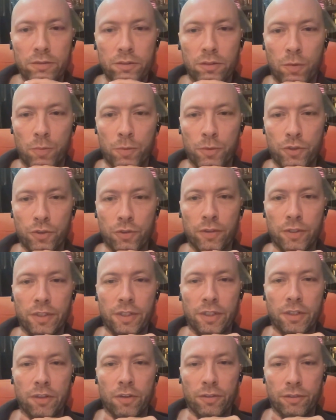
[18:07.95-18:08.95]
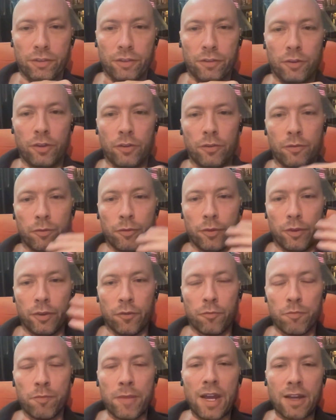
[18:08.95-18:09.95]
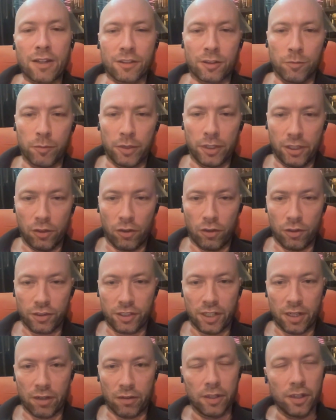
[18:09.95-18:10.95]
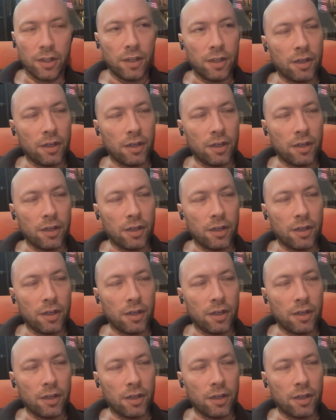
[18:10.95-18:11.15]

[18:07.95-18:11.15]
opportunity cost. You've maximally lost out.